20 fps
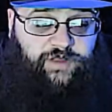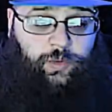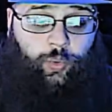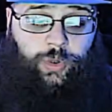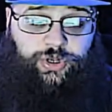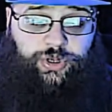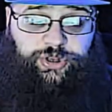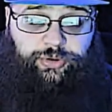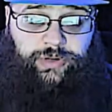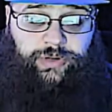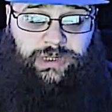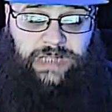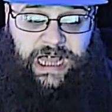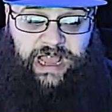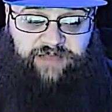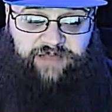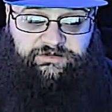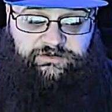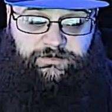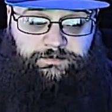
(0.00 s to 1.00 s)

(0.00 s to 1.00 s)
We'll Do It Live.